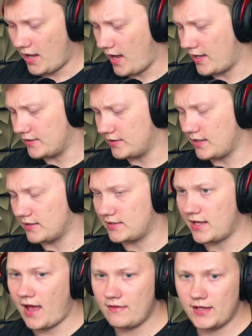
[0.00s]
and
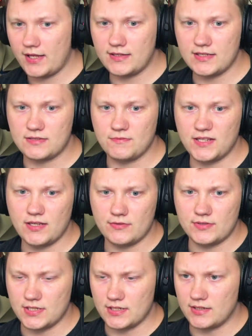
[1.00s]
they have like this
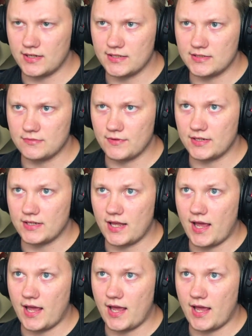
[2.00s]
video series where they